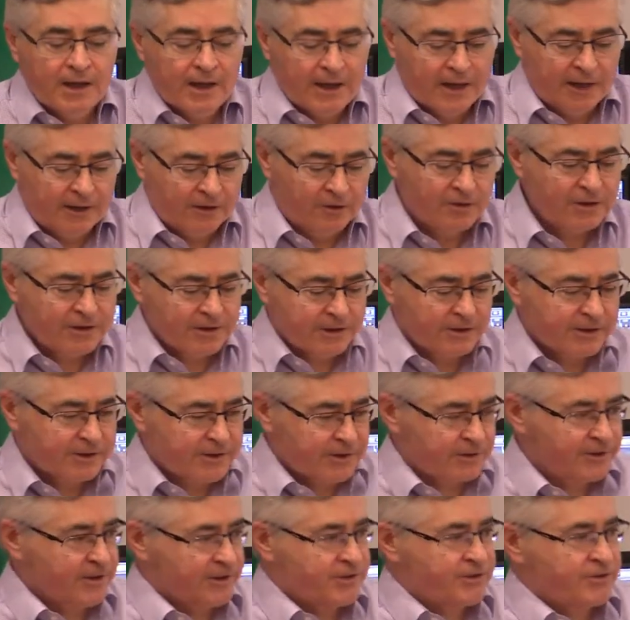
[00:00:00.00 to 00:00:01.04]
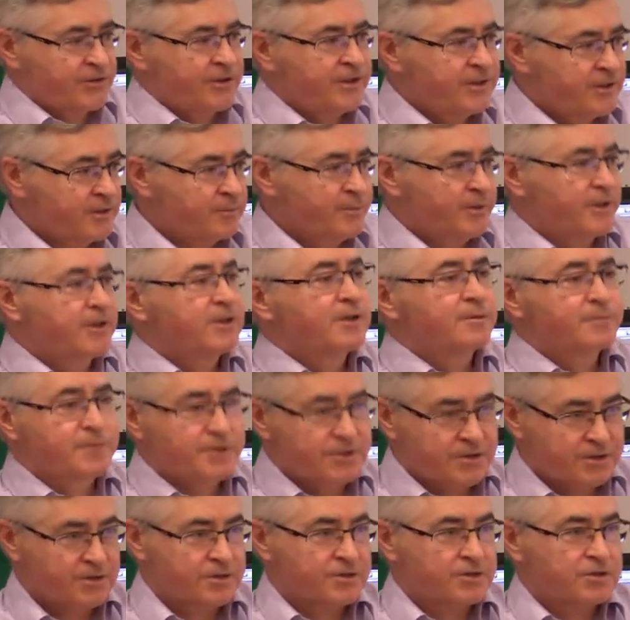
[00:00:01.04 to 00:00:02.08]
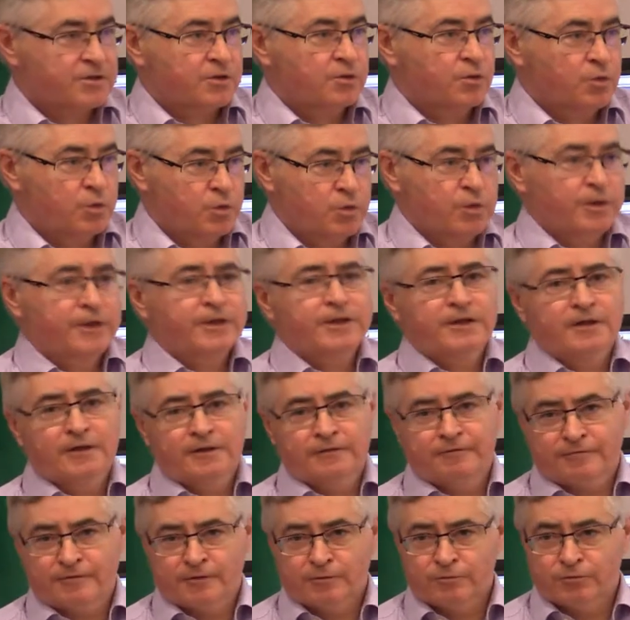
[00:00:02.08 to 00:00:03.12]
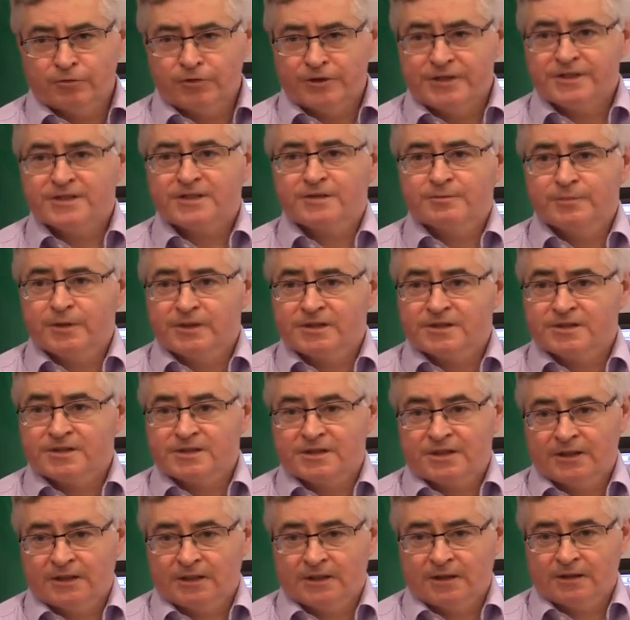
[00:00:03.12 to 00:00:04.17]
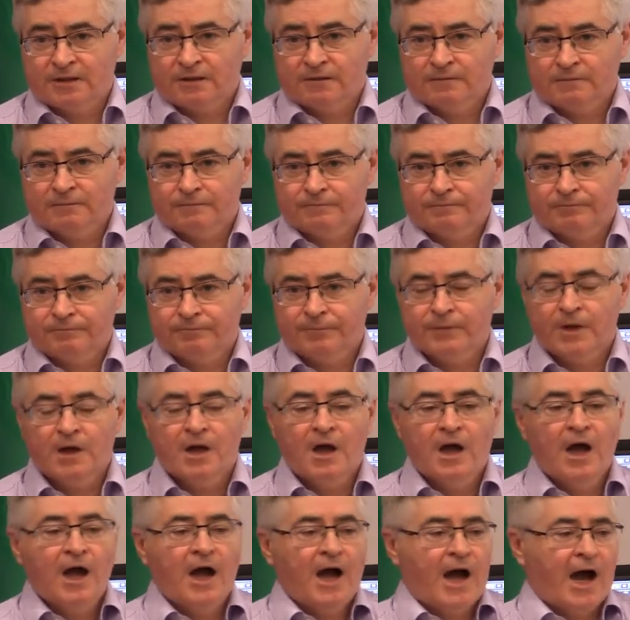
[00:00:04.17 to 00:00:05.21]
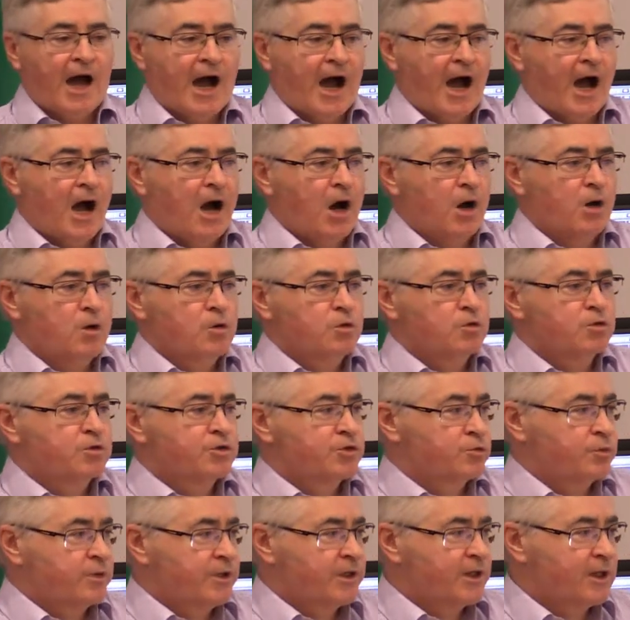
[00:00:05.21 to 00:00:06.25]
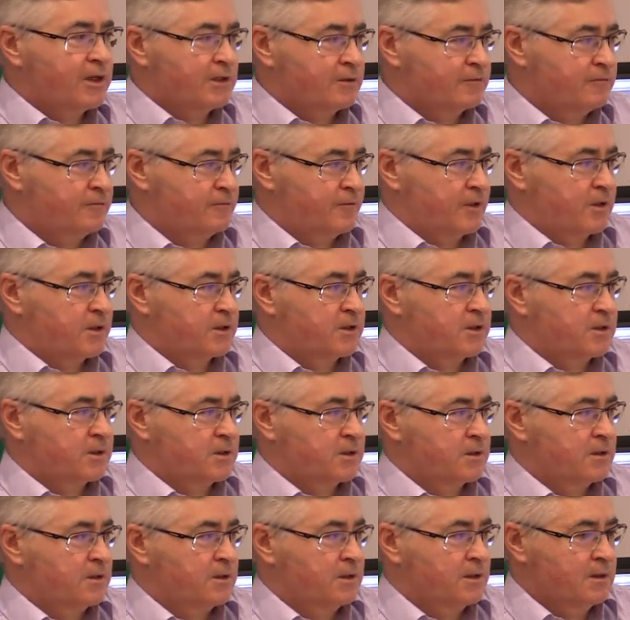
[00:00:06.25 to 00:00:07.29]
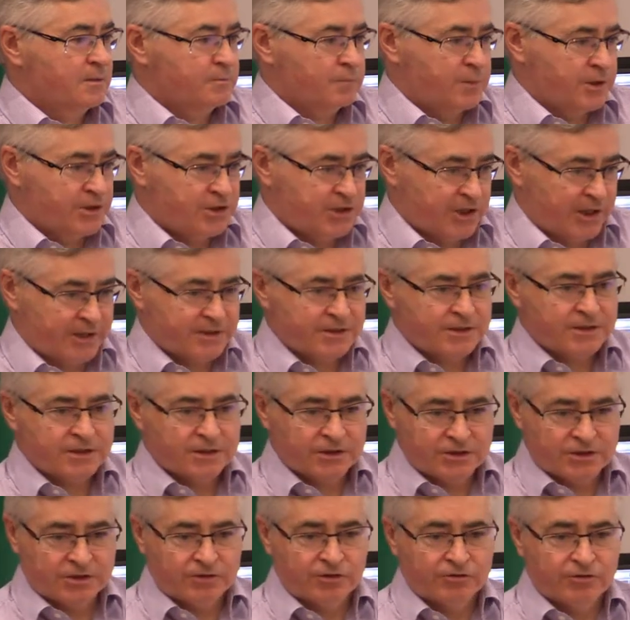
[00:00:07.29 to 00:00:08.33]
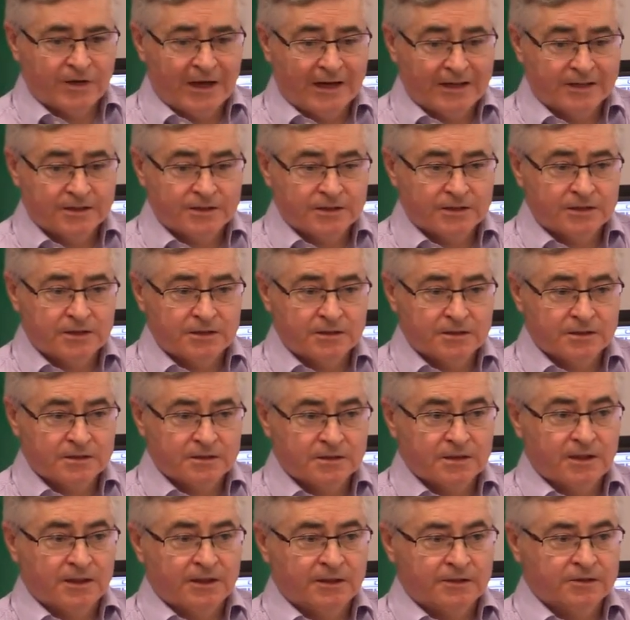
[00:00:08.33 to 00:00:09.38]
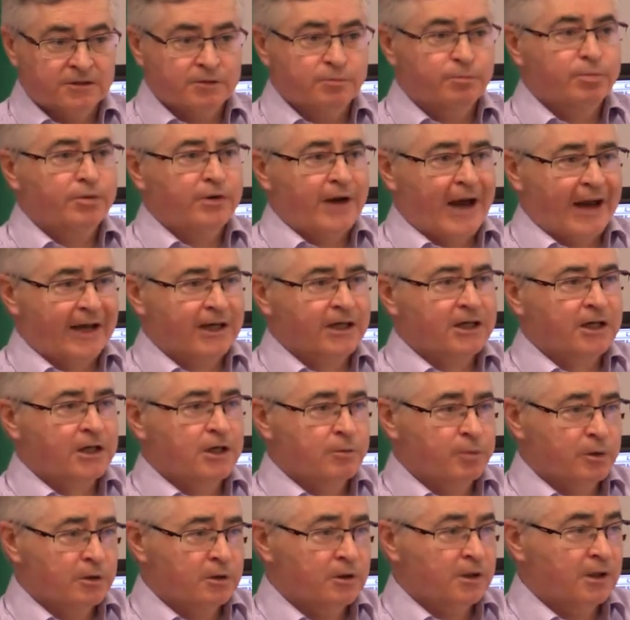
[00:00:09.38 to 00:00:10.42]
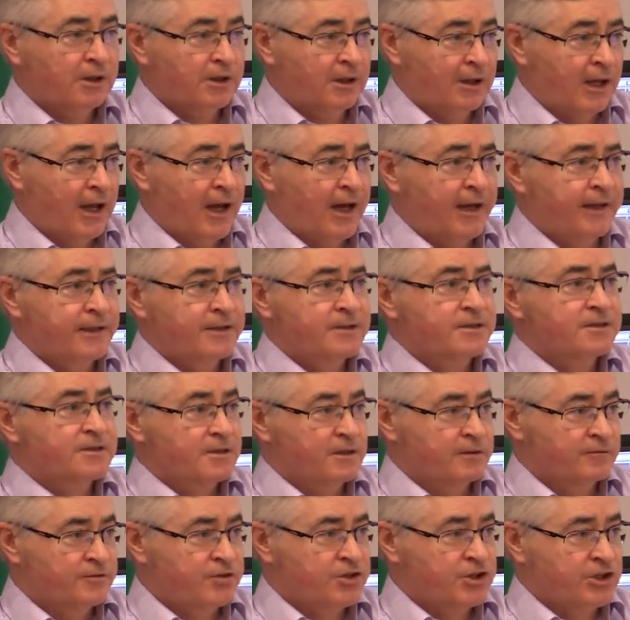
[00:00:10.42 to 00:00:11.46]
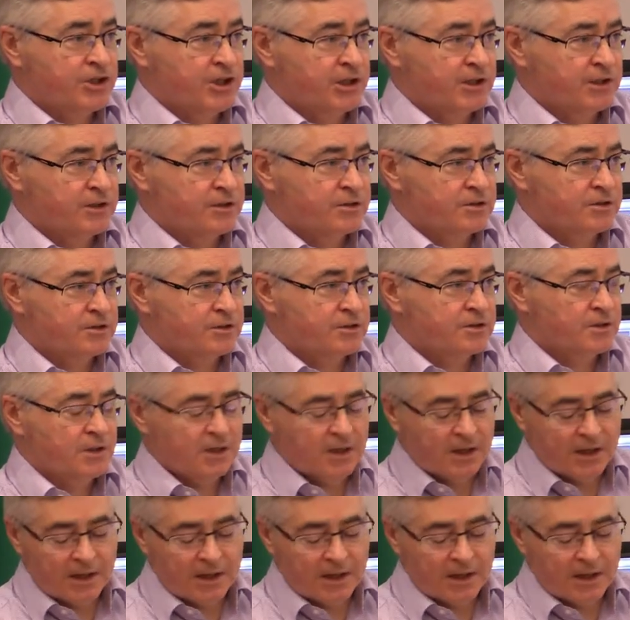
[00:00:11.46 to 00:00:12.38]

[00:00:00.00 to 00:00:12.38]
And Article 33 to me comes squarely from Riesman's thinking. How do we convert majestic generalities into practicable lines of change?